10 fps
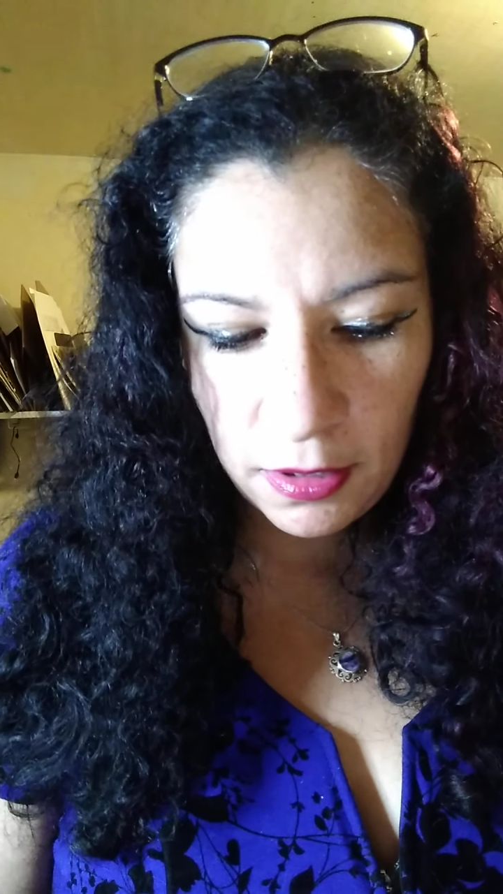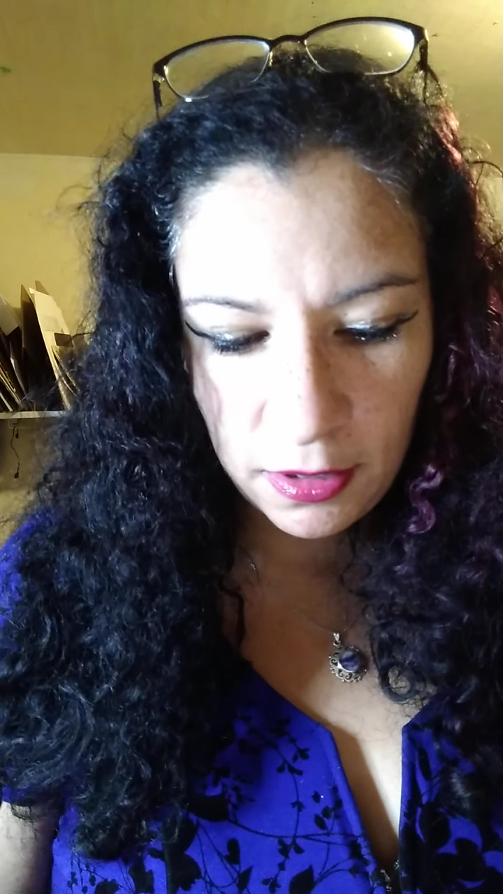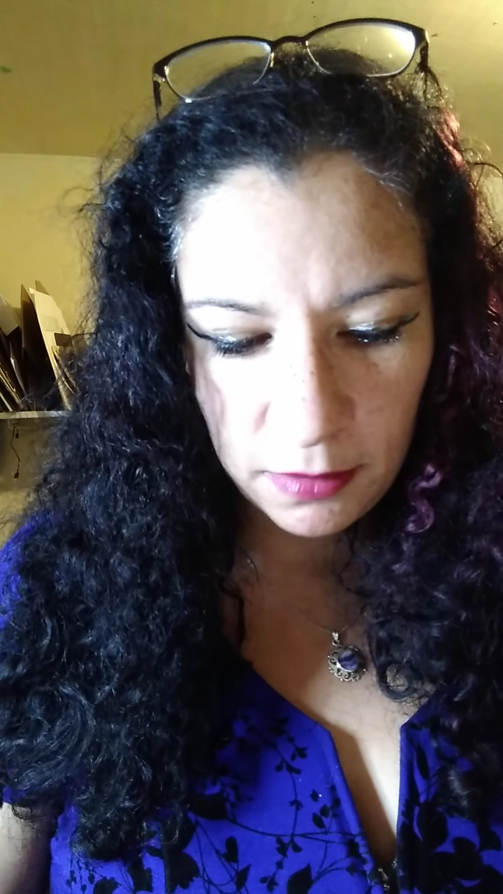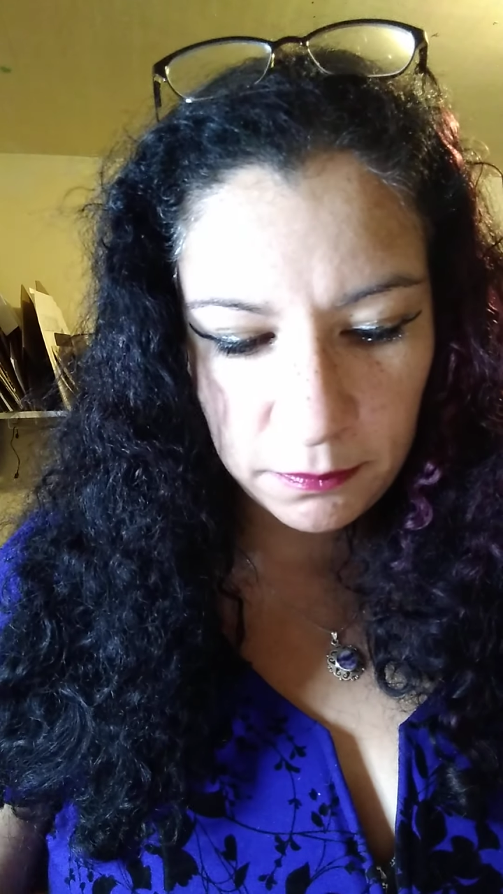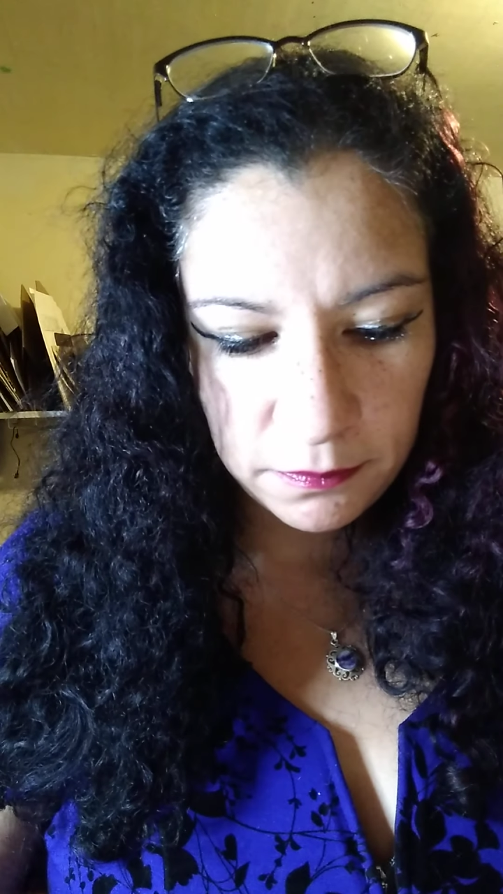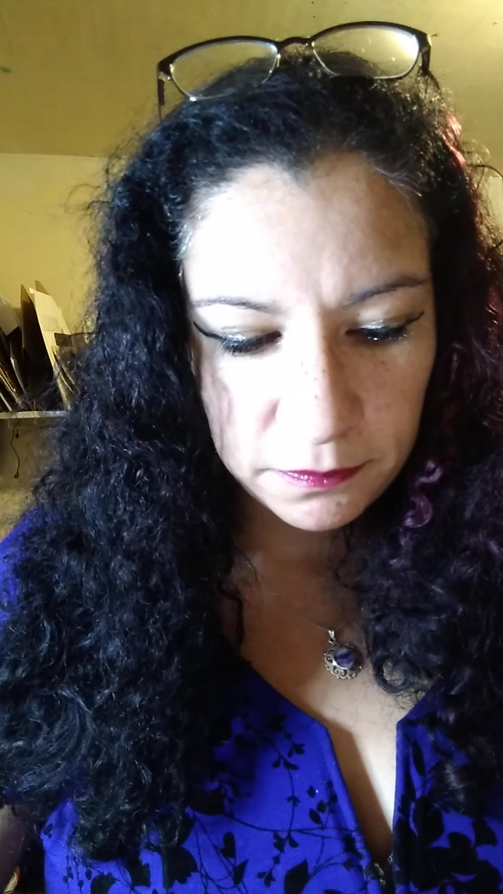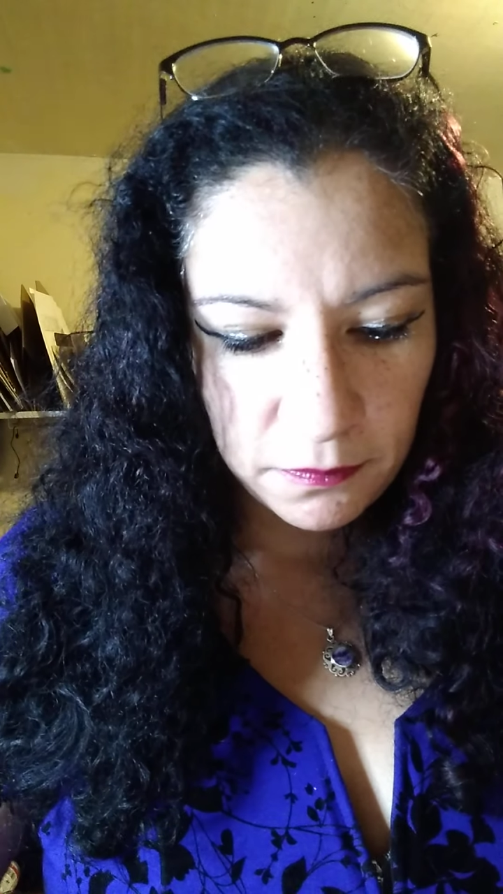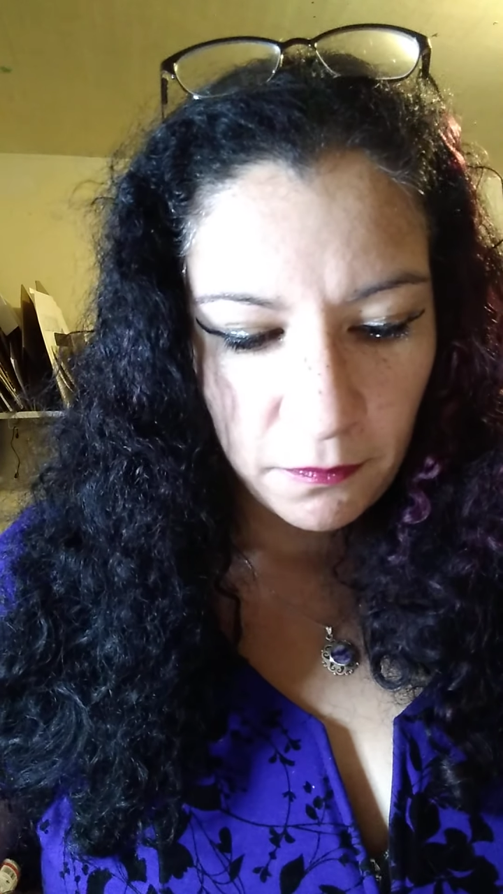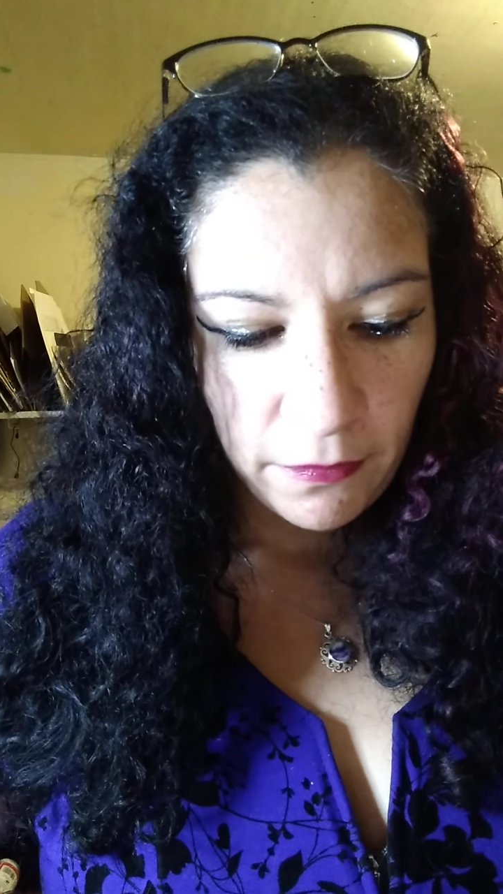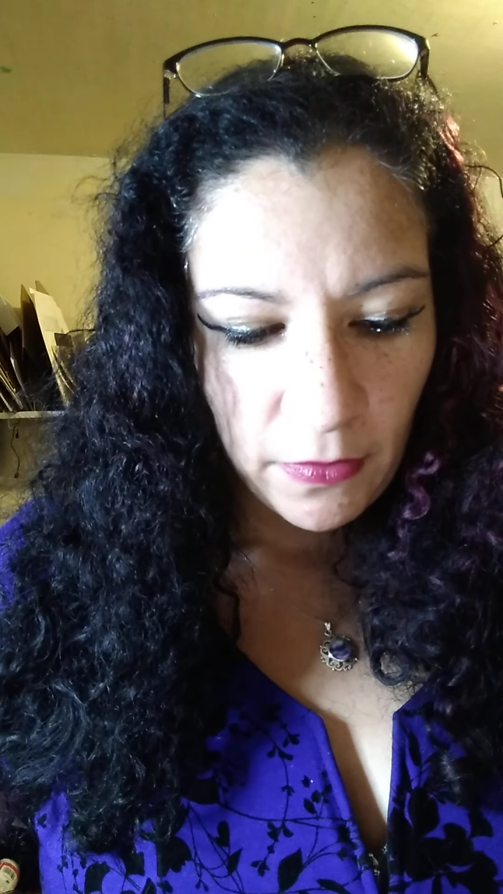Um,
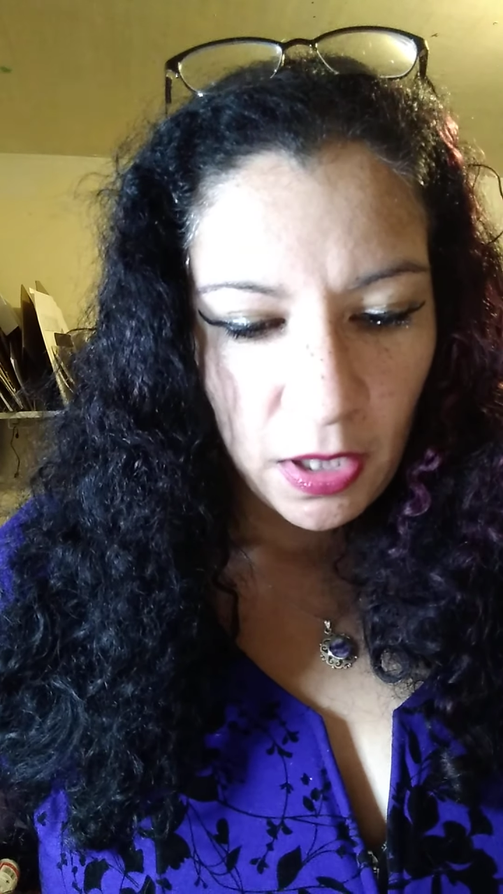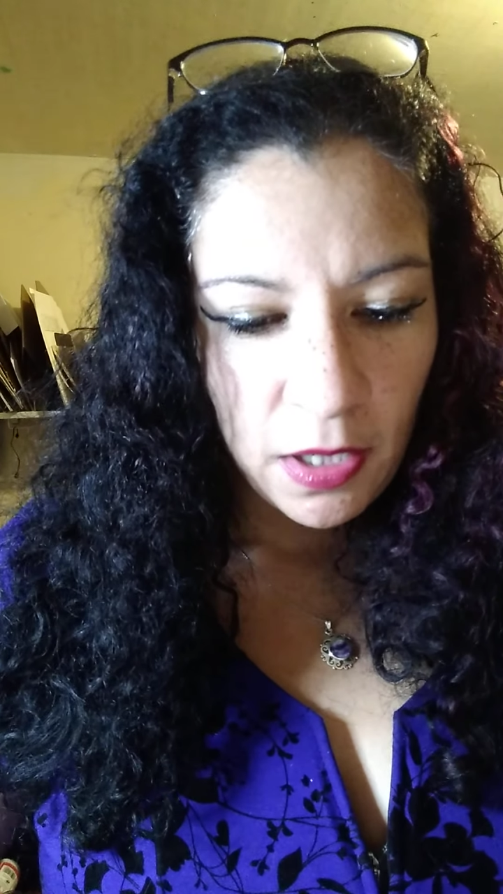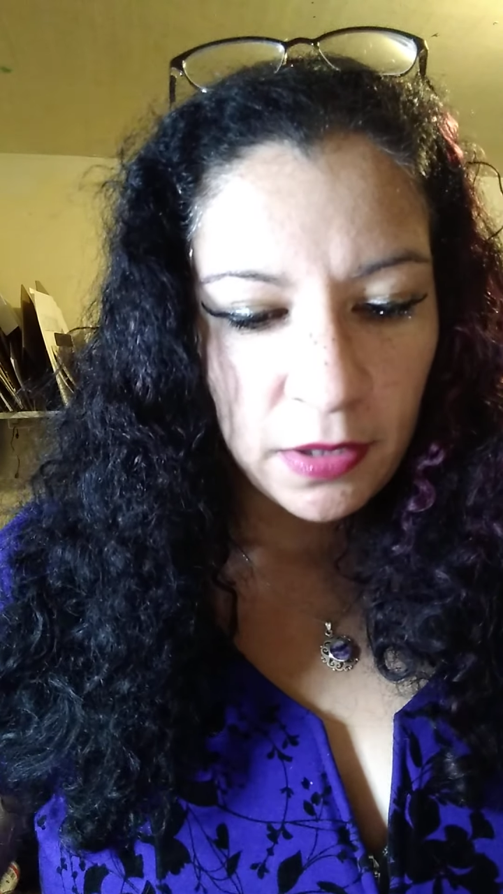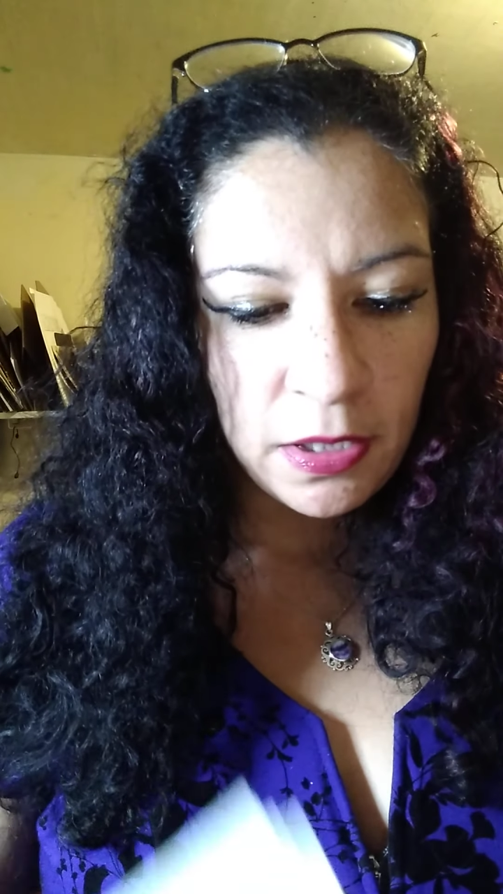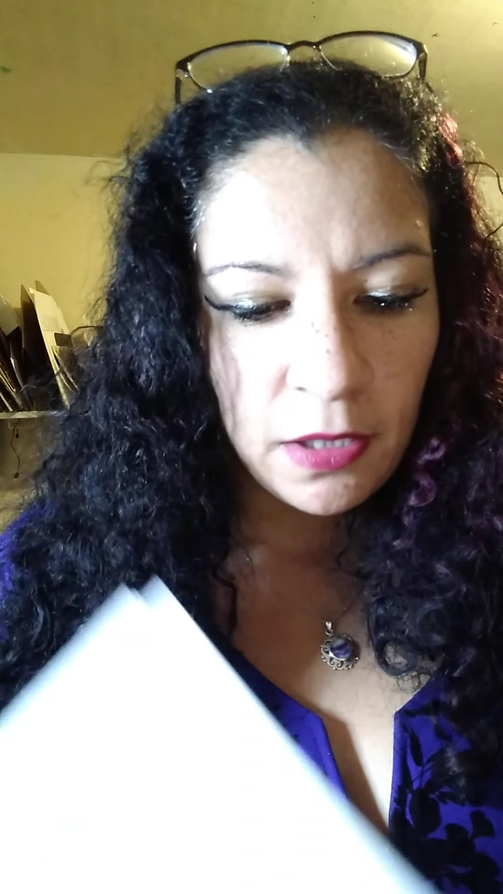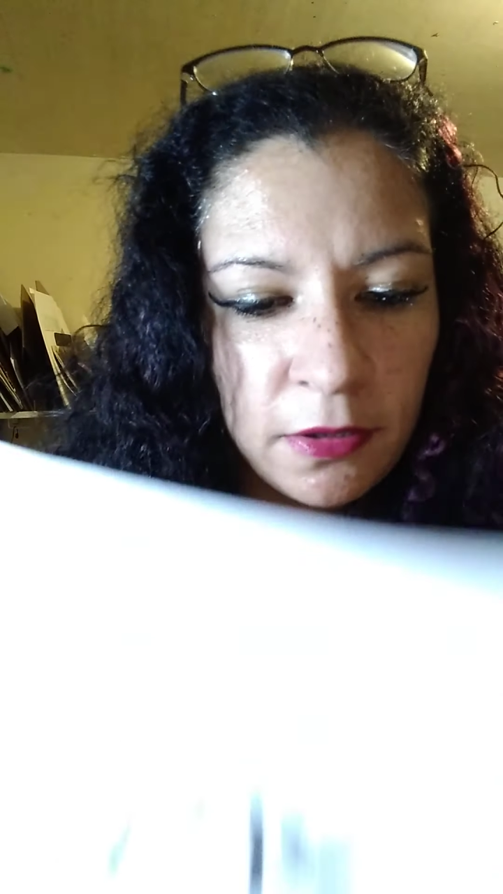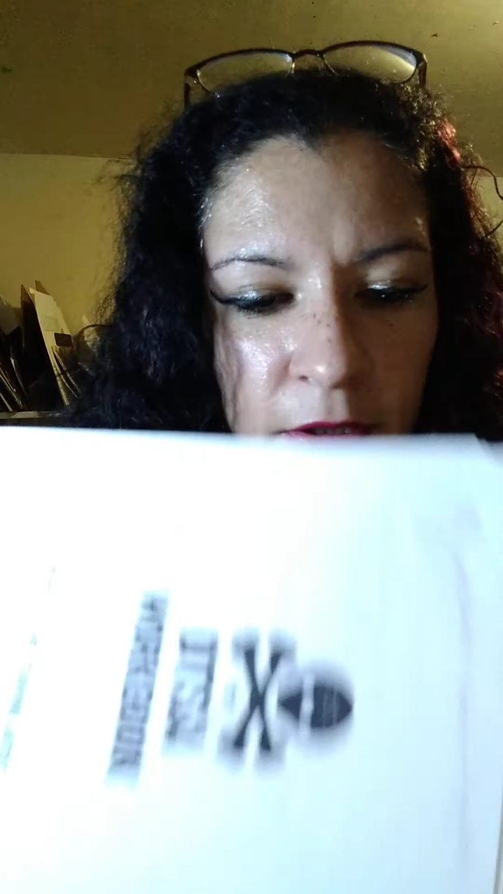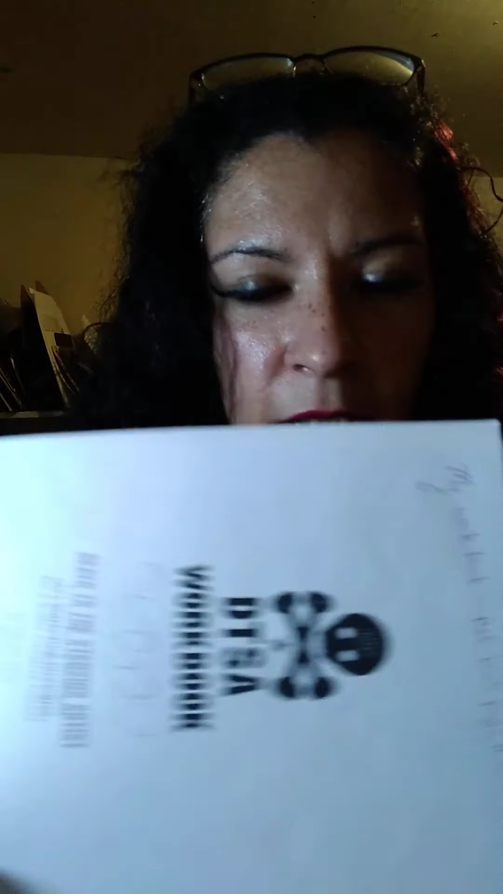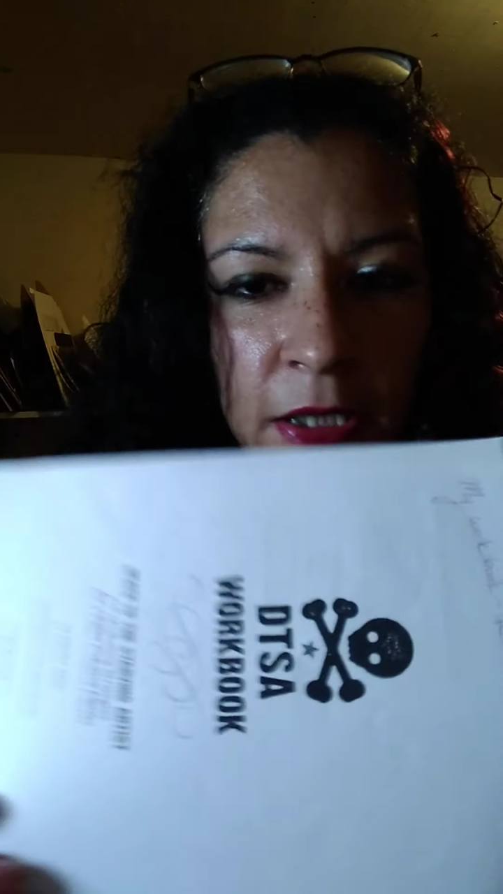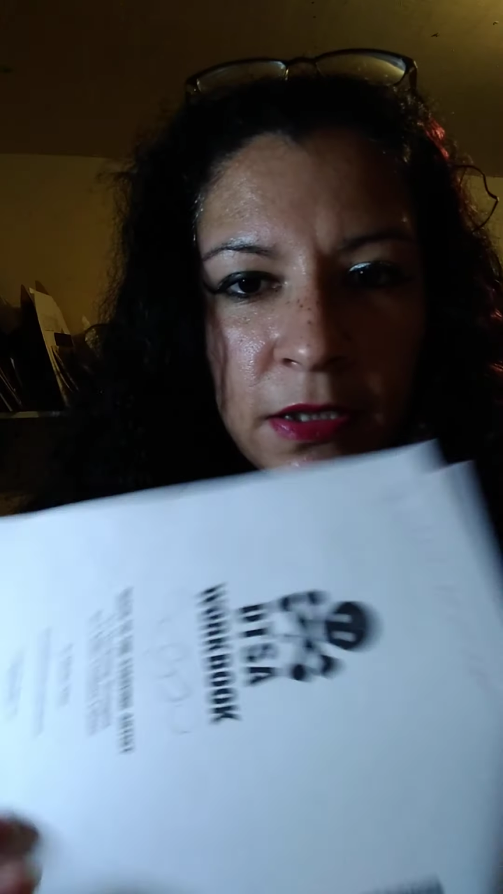and the other thing